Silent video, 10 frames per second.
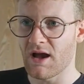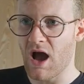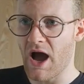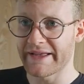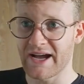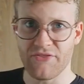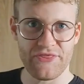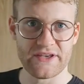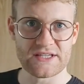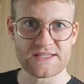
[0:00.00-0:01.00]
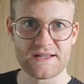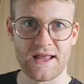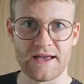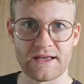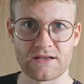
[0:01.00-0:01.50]
i got this
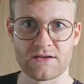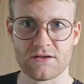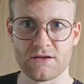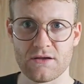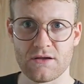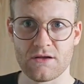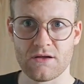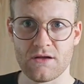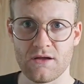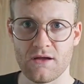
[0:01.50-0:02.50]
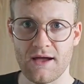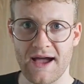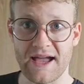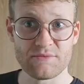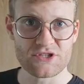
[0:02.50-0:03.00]
like
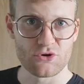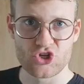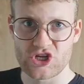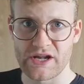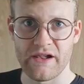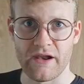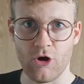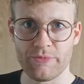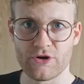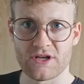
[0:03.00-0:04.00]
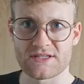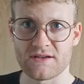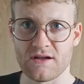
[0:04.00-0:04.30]
I'm so chill now because